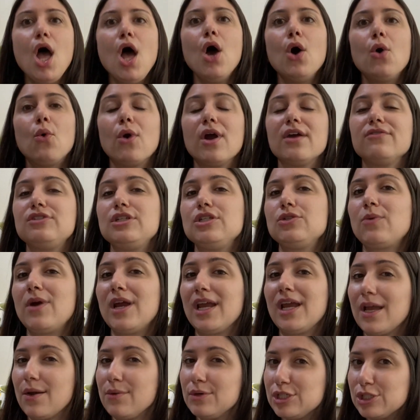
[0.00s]
where if she's
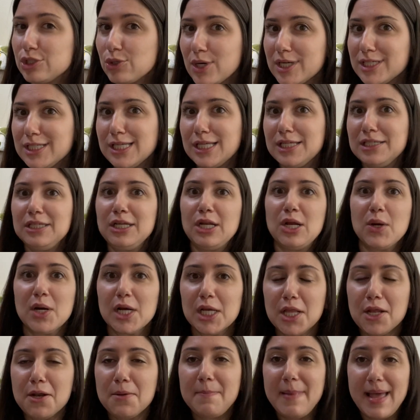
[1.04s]
wearing it with shorts and her
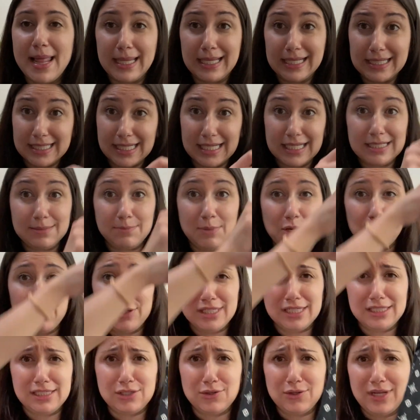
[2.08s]
little belly is exposed,
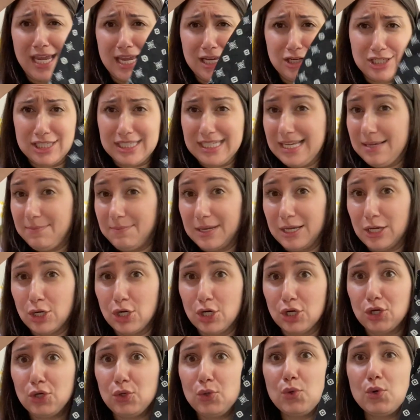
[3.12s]
it's okay just keeping
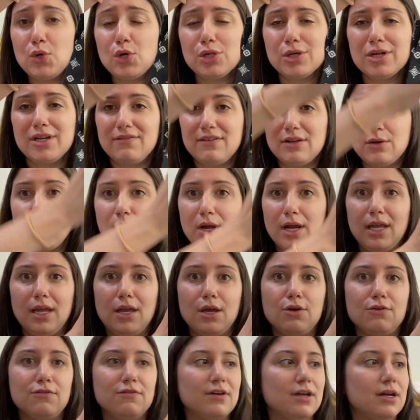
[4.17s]
her cool, or even wearing it
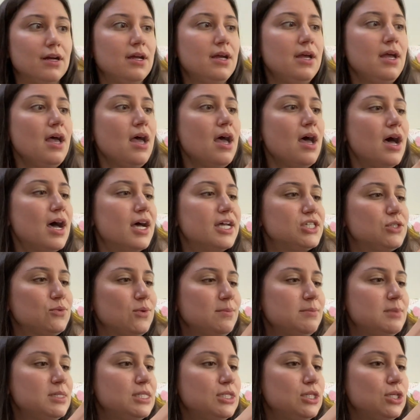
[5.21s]
over a
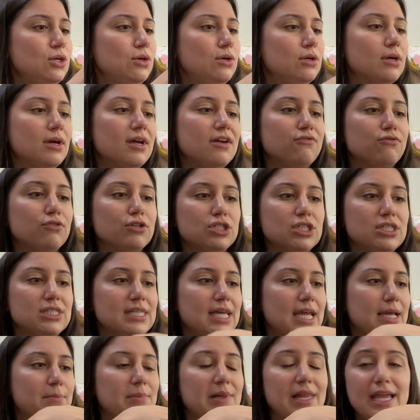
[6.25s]
swimsuit, or if we're just
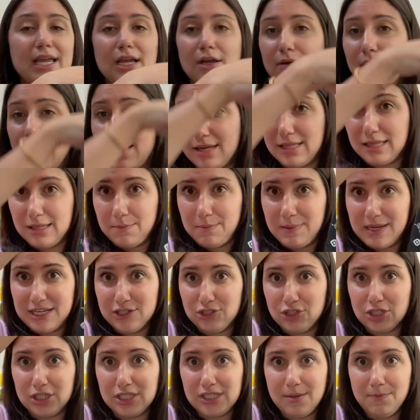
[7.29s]
like playing around at the
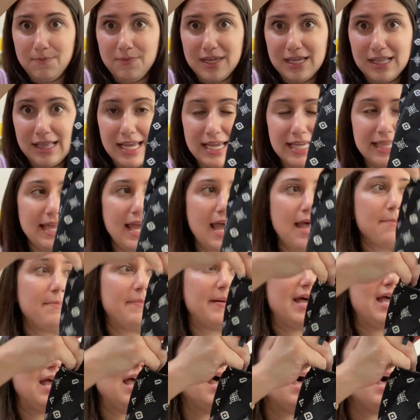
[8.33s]
beach or something like that. But